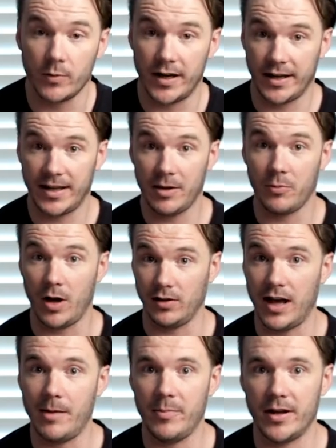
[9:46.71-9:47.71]
When I get a
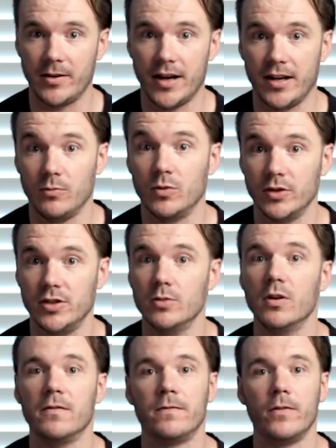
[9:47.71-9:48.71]
lot better at it, we'll
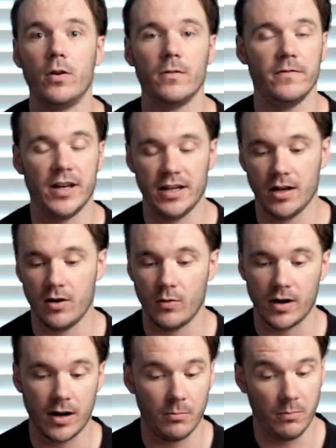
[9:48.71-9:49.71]
do a full video
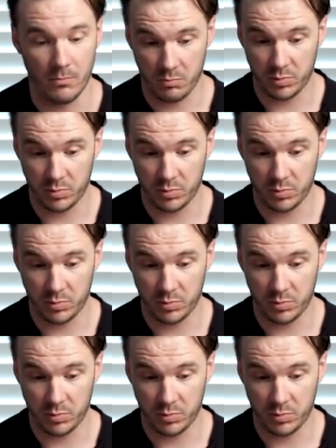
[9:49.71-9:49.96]
where I'm